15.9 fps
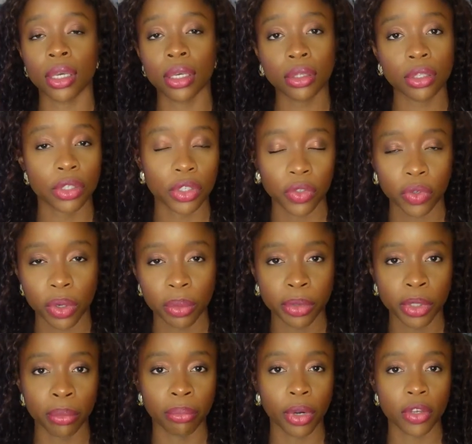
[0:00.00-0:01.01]
in the
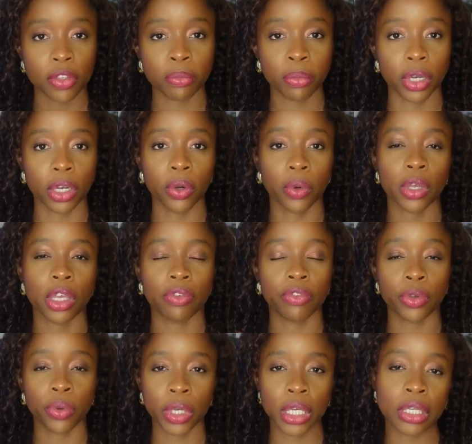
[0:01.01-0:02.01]
description box below
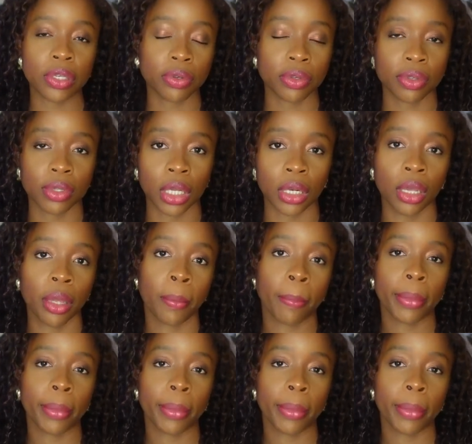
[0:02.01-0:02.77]
if you're interested